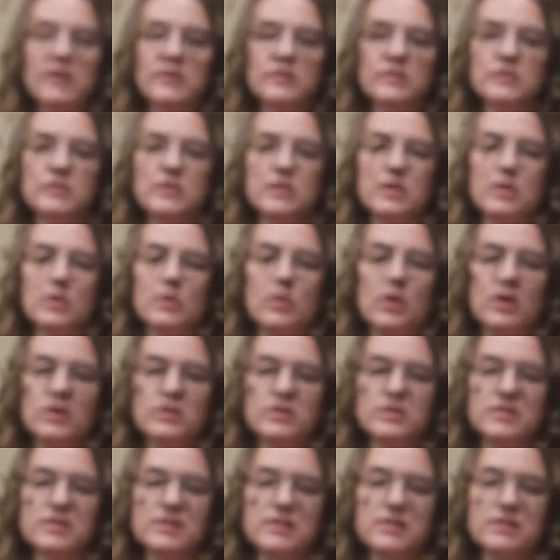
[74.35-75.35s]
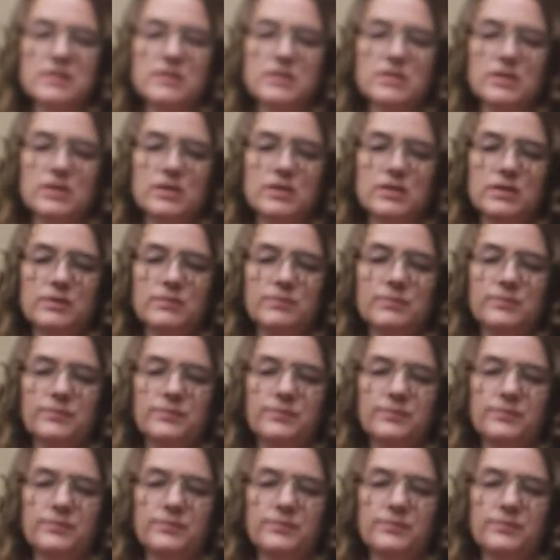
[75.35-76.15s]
So our center